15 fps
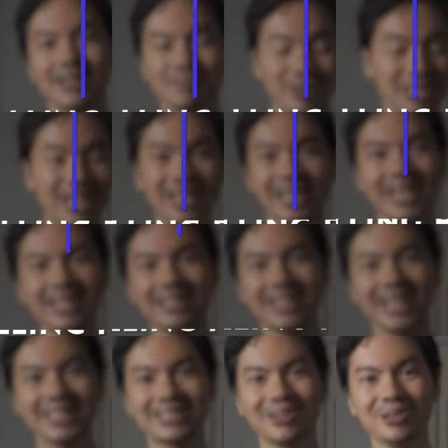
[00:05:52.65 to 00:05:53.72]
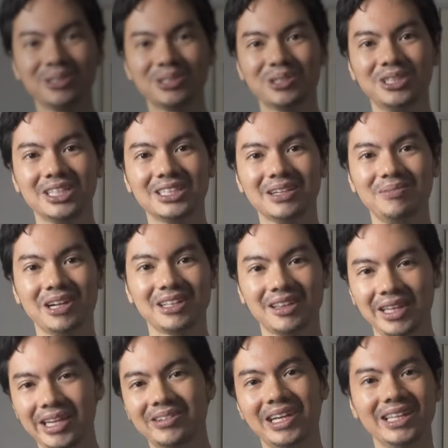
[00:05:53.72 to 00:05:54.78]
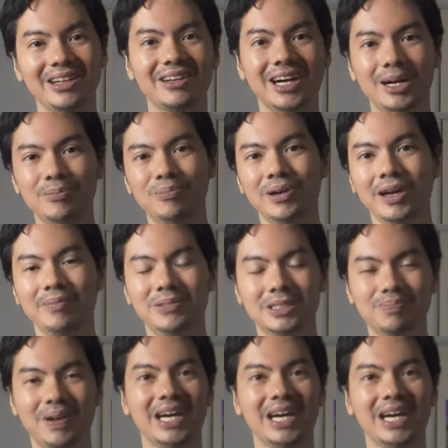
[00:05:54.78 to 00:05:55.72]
But again, it's also just about clearing the cobwebs.